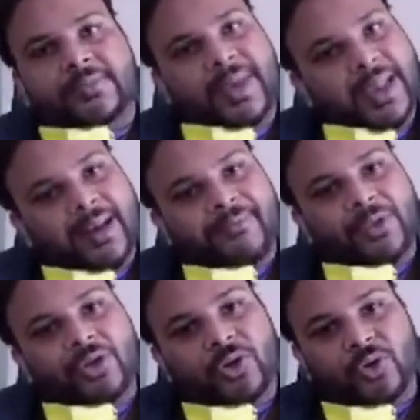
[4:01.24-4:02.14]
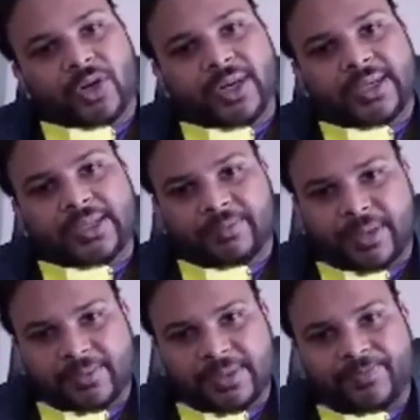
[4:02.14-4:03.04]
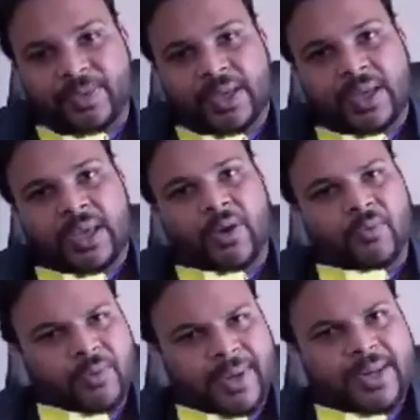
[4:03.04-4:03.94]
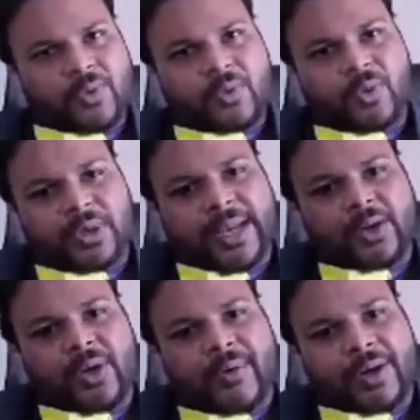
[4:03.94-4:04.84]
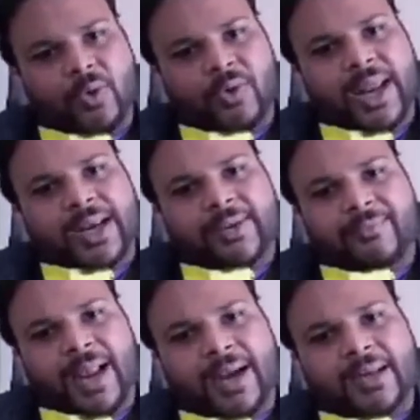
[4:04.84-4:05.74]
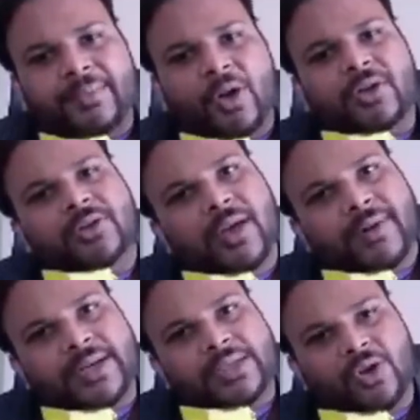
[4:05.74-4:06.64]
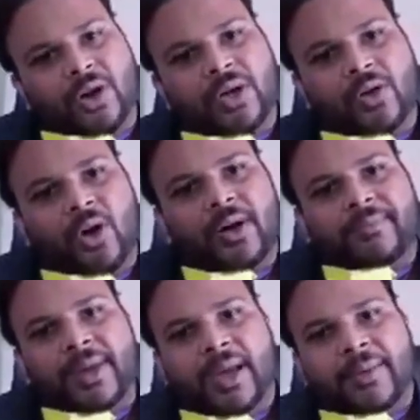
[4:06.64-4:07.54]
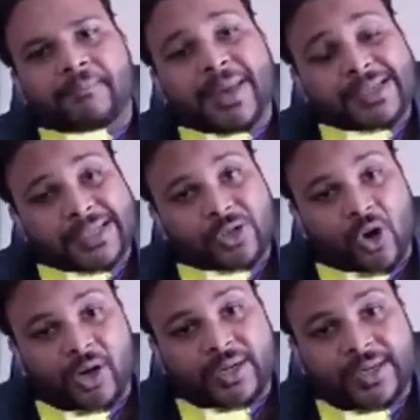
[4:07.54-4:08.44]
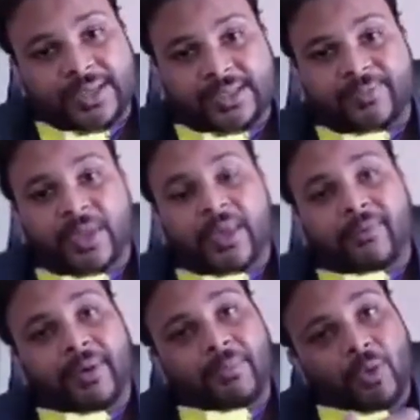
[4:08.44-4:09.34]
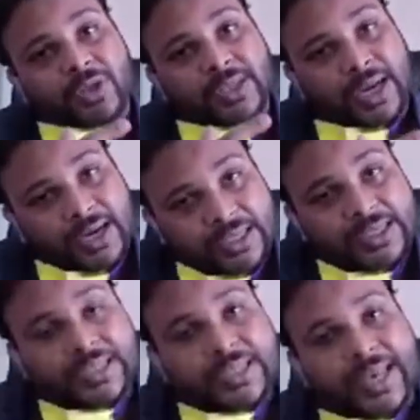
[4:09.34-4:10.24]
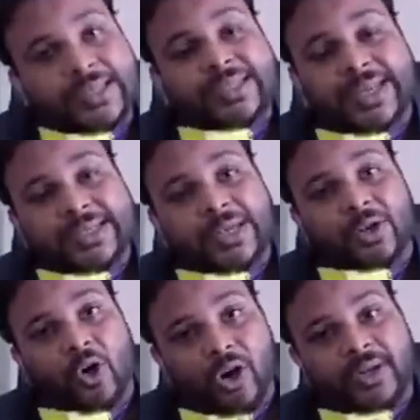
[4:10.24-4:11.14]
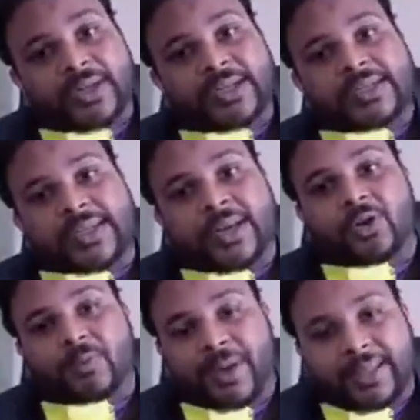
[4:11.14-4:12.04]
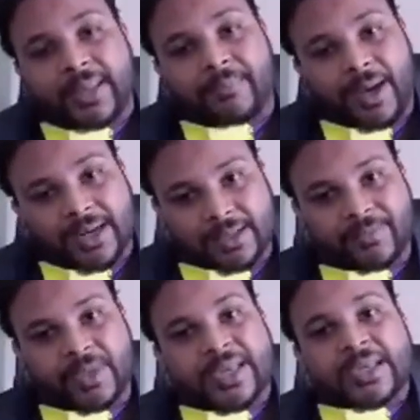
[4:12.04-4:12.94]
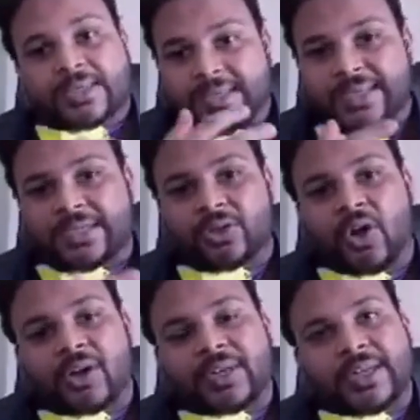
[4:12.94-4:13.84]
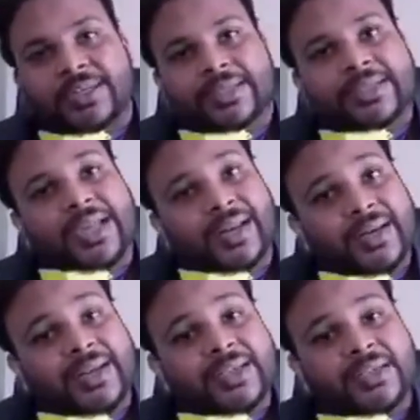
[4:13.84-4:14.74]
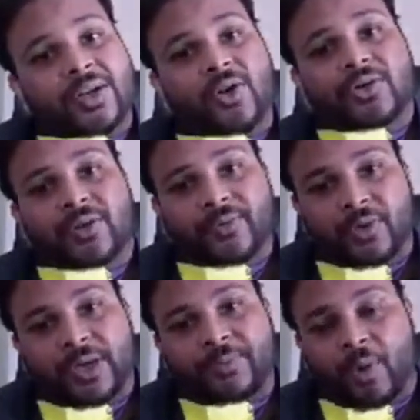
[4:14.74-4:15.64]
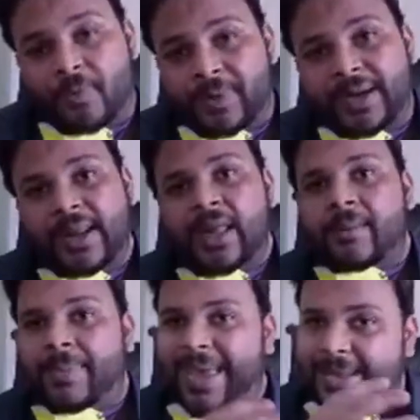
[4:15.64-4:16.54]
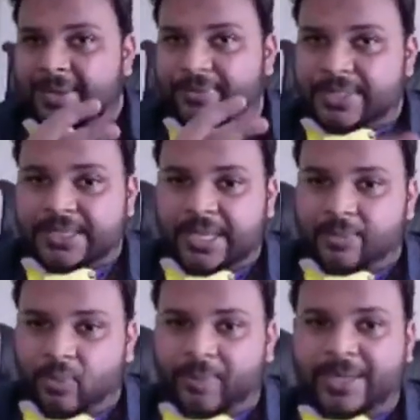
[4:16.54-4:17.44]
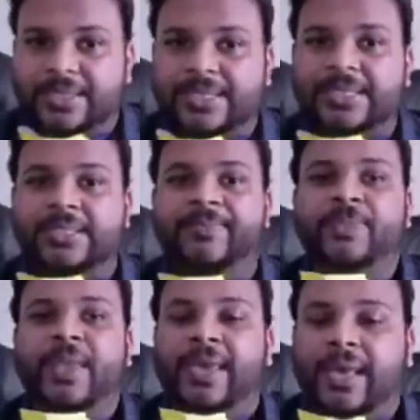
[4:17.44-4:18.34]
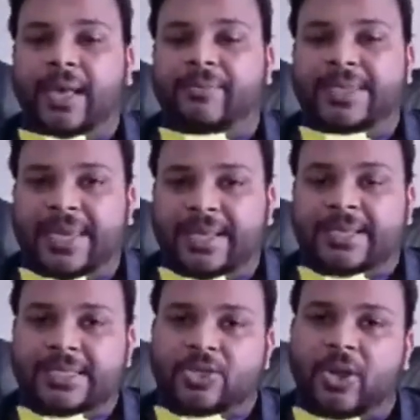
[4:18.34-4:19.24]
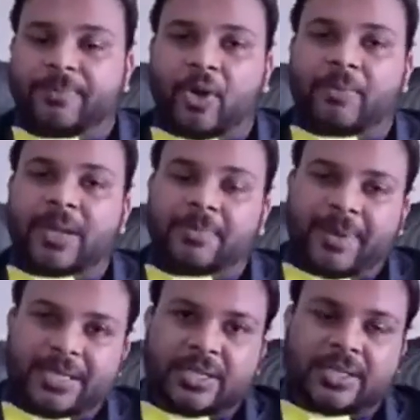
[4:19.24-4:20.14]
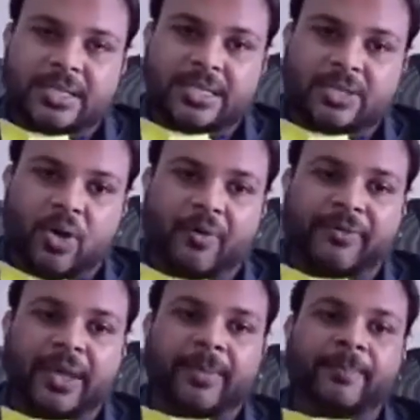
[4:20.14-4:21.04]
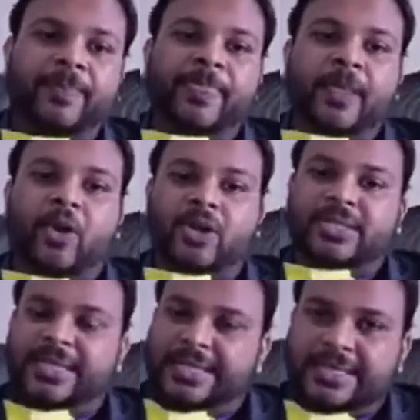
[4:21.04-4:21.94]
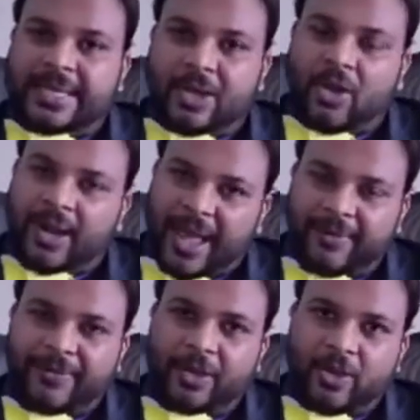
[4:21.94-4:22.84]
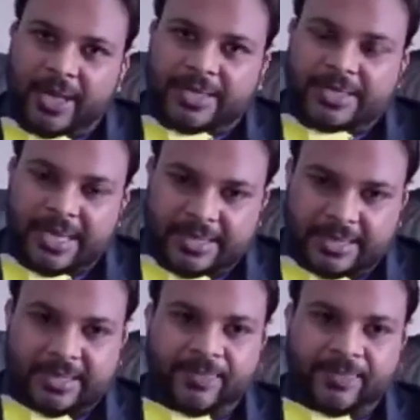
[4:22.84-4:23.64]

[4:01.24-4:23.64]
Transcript: may help with your urinary symptoms. Women who tend to have an overactive bladder may also have a disorder called mixed incontinence, where both urgency and stress incontinence tend to play their part. Stress incontinence is unintentional loss of urine prompted by any physical movement such as which increases the abdominal pressure, such as coughing or sneezing or laughing or exercising.